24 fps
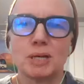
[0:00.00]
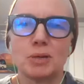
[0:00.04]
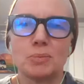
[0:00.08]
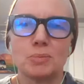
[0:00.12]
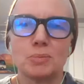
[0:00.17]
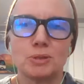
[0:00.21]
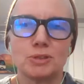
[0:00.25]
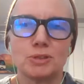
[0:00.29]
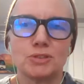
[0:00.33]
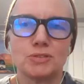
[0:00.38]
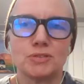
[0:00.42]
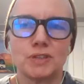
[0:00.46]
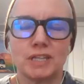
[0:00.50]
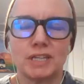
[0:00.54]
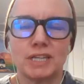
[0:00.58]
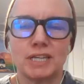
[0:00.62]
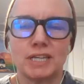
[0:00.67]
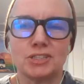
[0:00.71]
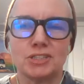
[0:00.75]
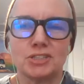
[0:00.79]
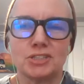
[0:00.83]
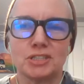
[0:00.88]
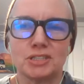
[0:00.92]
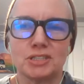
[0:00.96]
about Booze
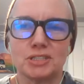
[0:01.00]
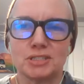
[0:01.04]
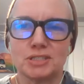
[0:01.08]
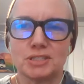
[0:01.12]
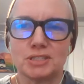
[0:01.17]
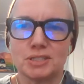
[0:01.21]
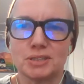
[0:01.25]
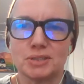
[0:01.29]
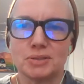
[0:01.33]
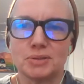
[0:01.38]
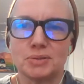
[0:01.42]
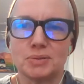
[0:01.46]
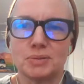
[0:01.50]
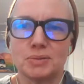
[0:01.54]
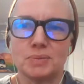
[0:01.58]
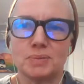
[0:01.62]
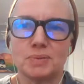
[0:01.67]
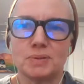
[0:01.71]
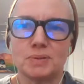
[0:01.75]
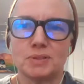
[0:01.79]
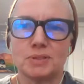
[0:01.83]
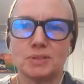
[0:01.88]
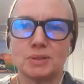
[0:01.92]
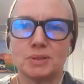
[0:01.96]
Vacation.
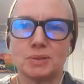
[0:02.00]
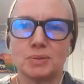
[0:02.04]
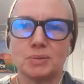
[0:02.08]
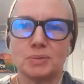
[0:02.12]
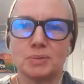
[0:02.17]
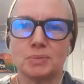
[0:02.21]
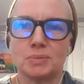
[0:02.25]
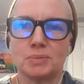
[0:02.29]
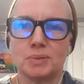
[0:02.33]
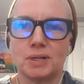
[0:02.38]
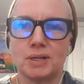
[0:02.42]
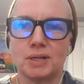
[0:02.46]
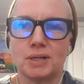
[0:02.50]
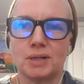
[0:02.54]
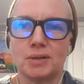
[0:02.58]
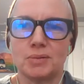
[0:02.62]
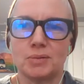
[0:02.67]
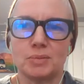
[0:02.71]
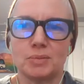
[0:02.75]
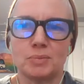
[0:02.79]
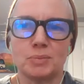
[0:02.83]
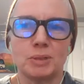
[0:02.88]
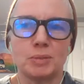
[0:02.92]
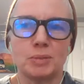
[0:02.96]
When